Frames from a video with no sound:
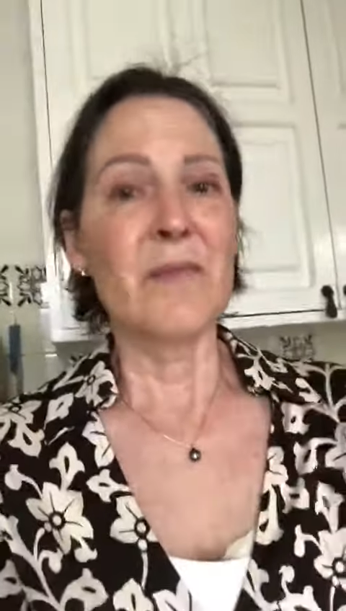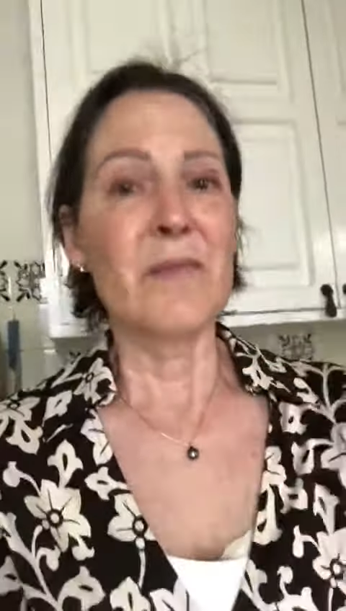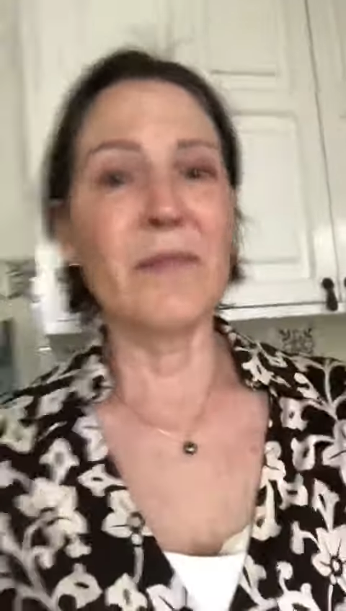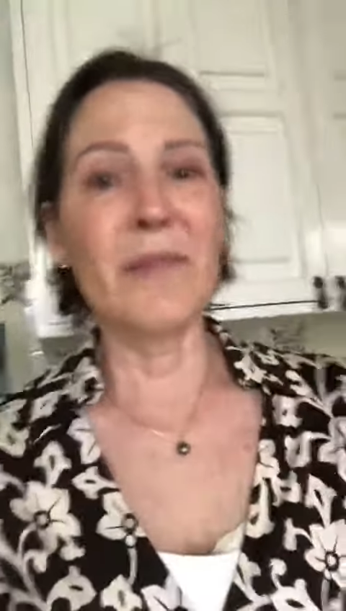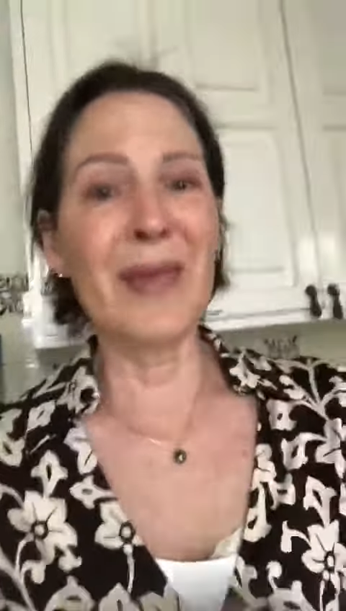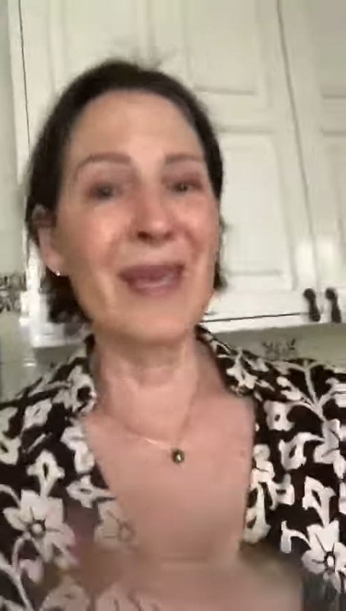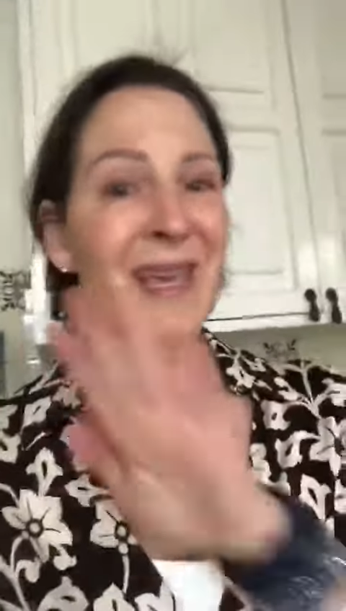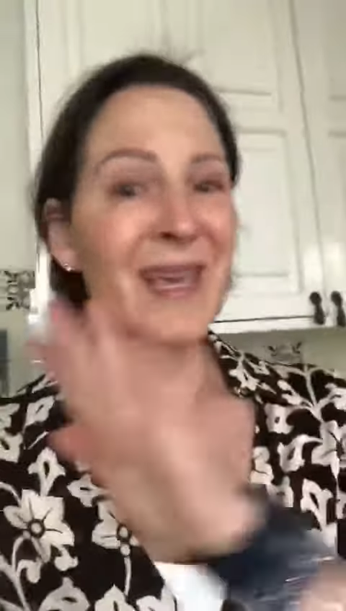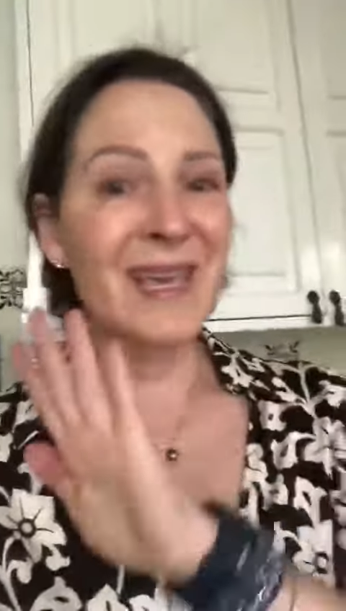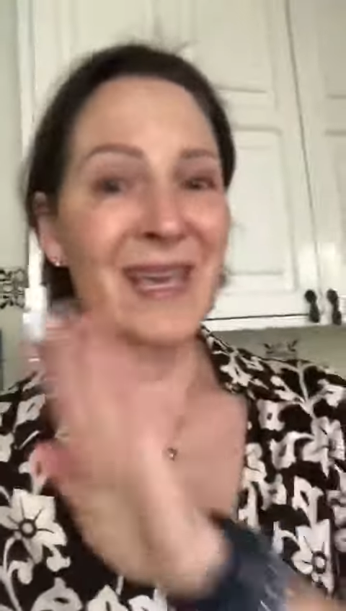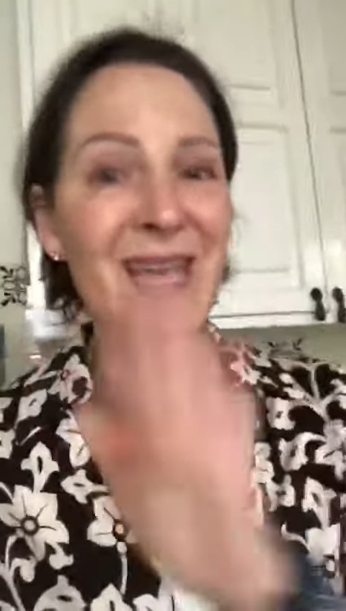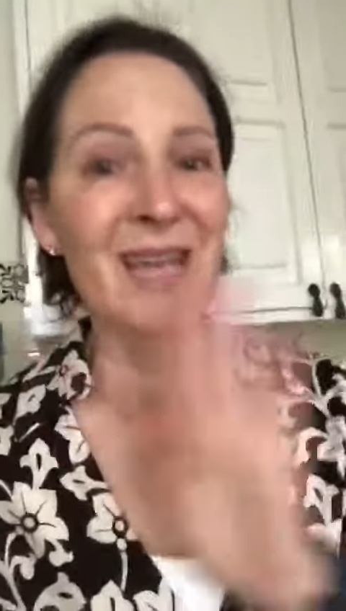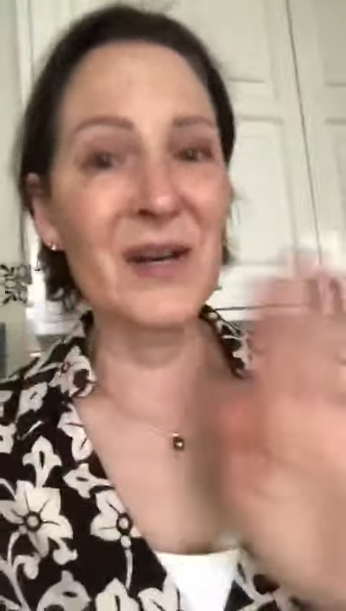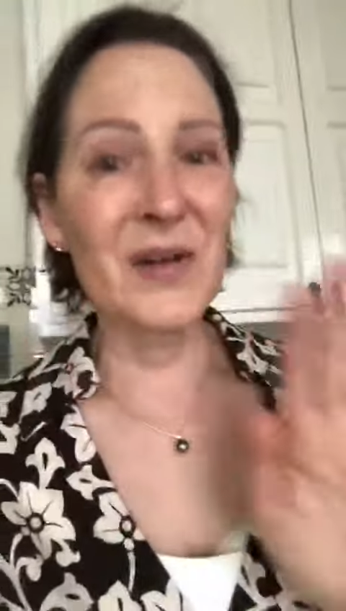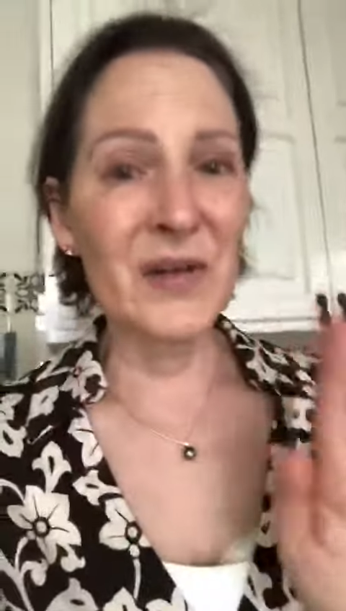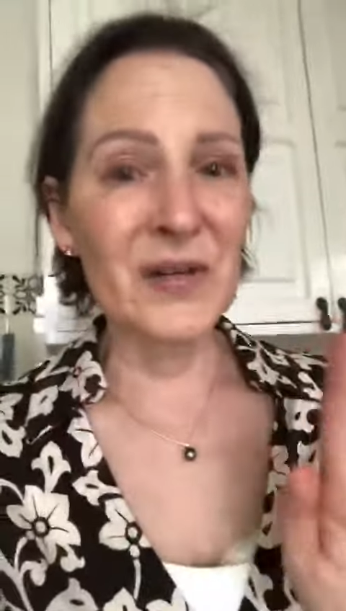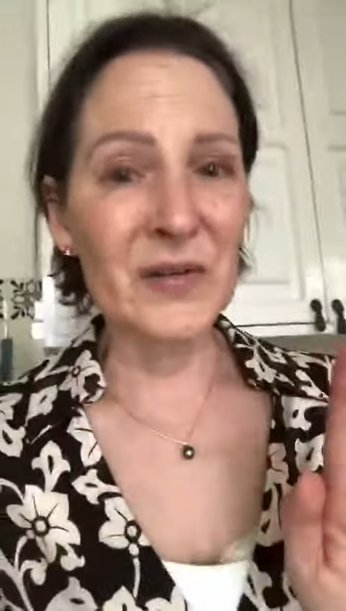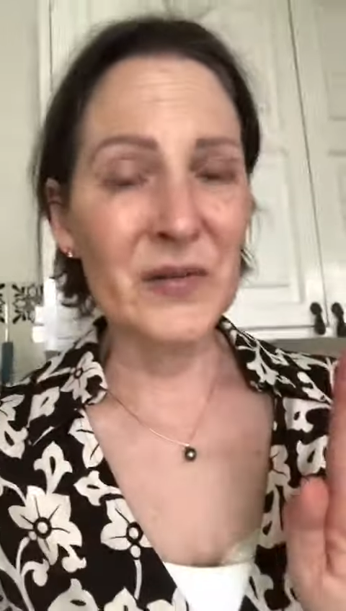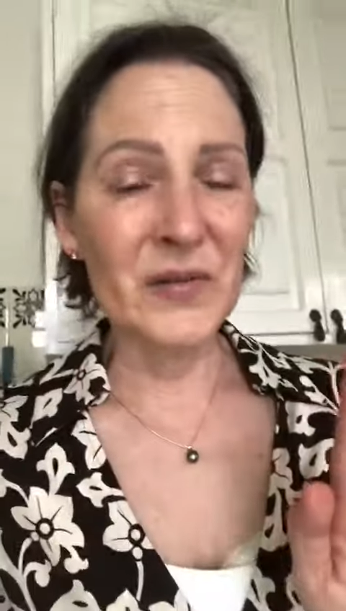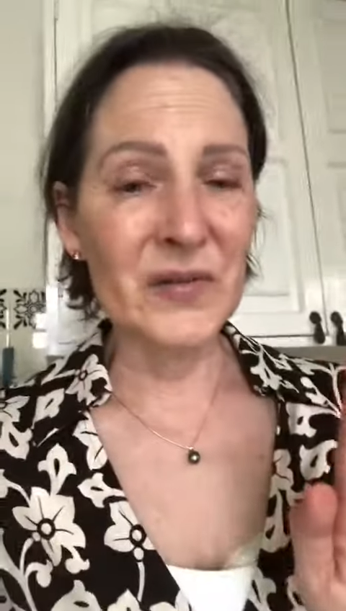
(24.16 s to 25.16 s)
Big
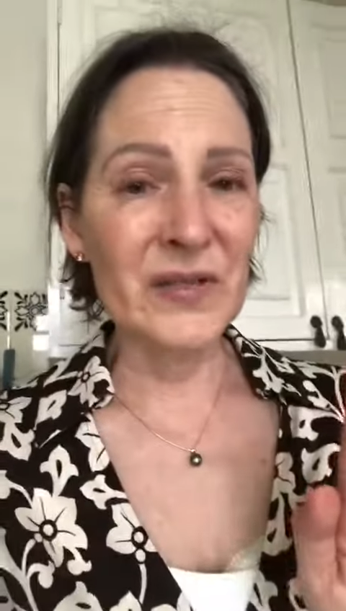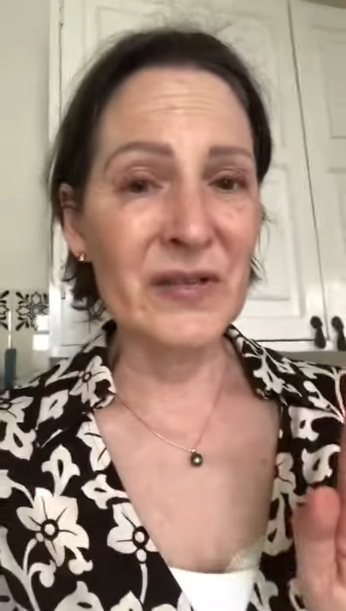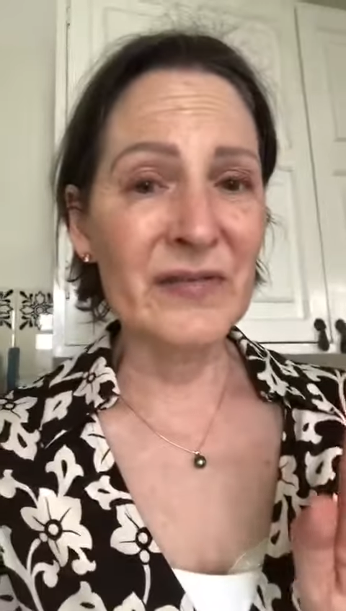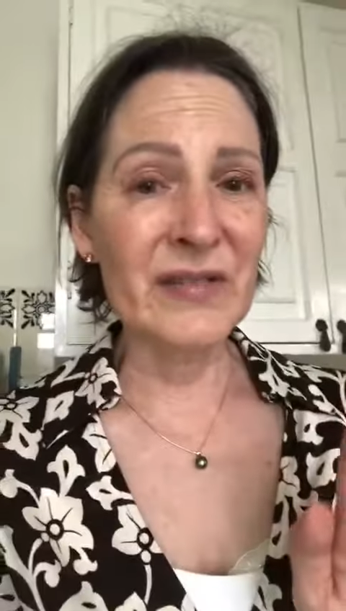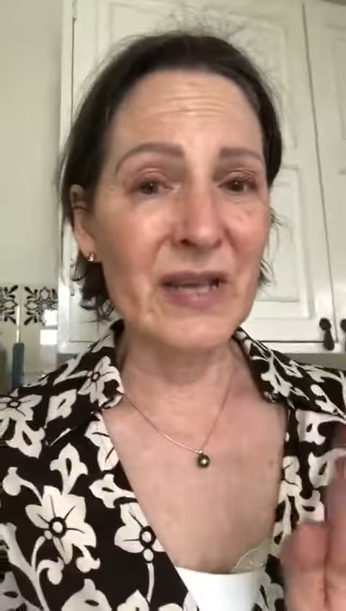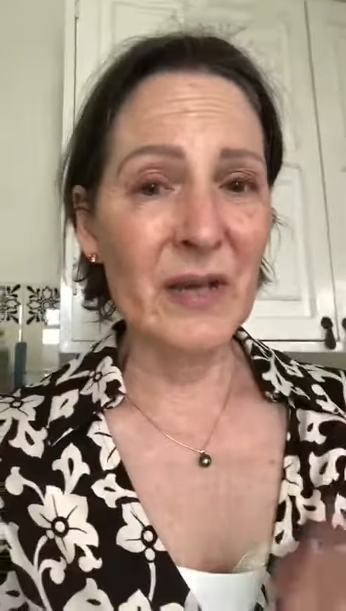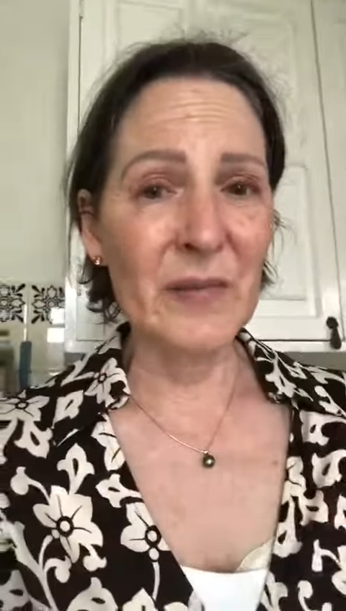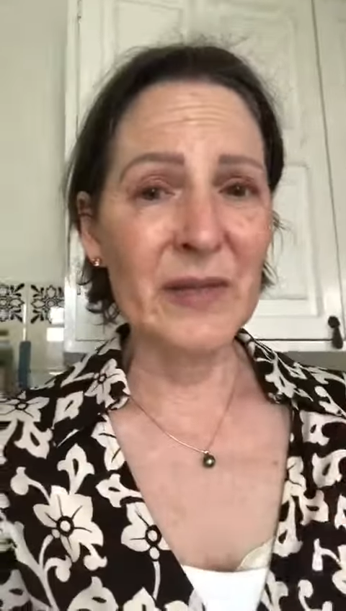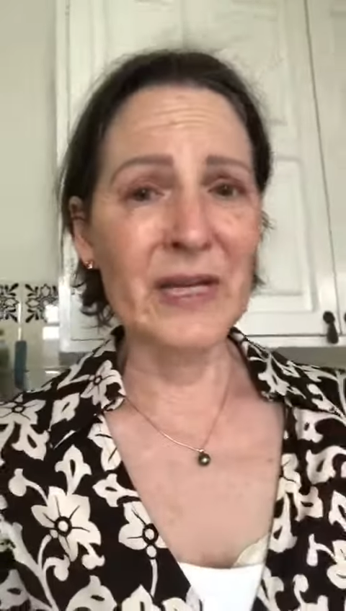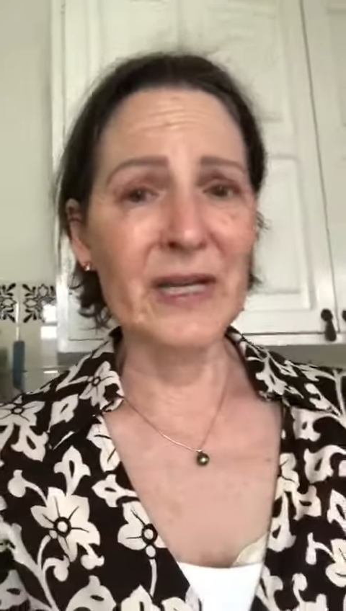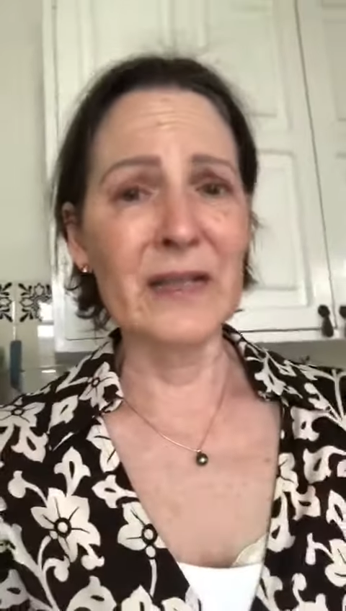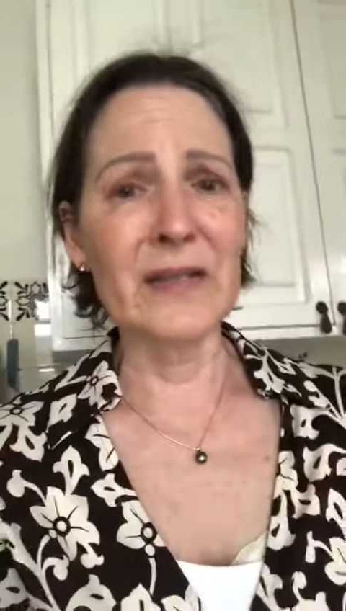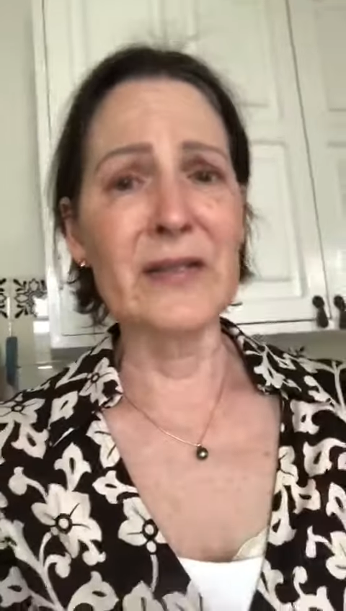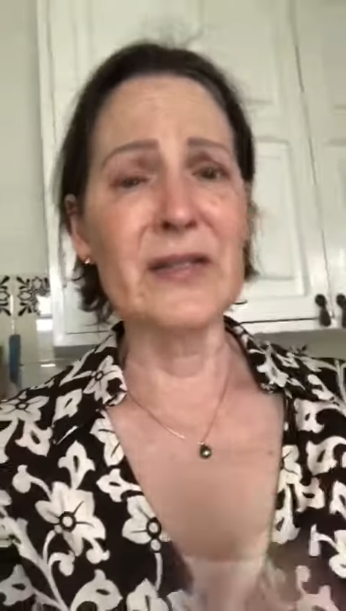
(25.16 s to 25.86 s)
carriers of salmonella,